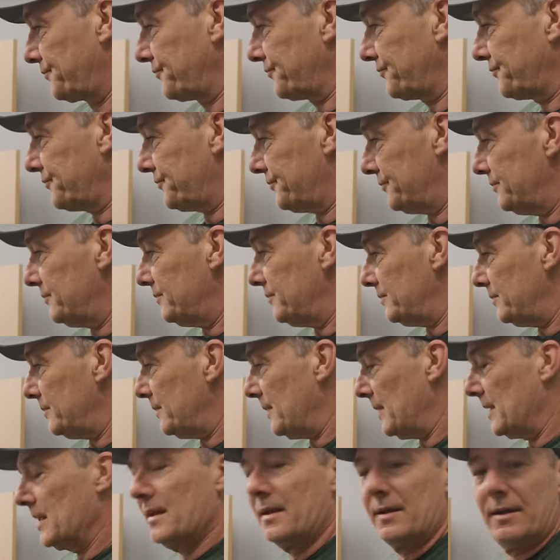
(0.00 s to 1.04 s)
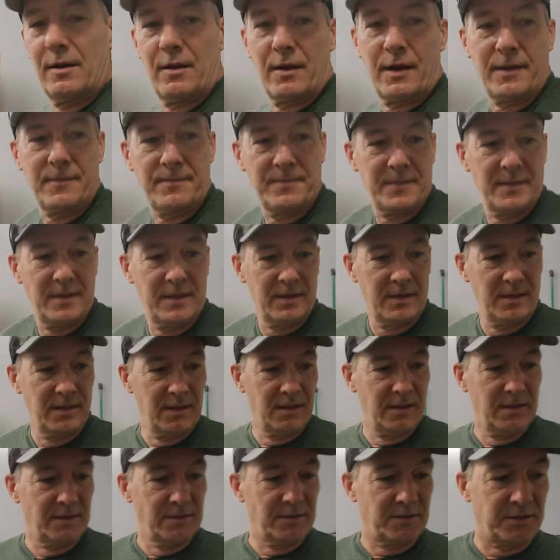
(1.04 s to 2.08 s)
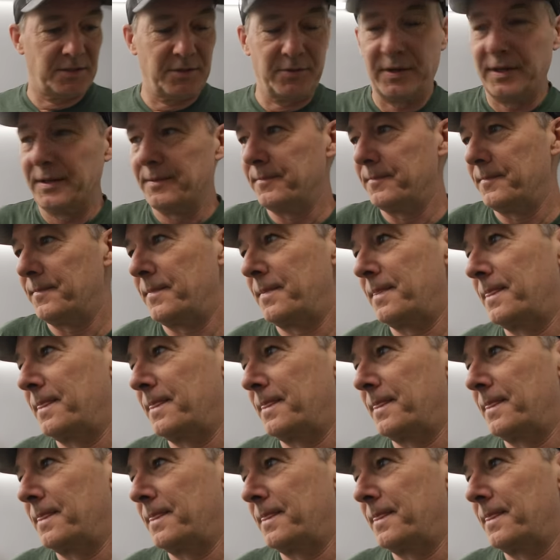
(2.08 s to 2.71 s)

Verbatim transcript: All right. Yeah, let's put it up there. Let's do it.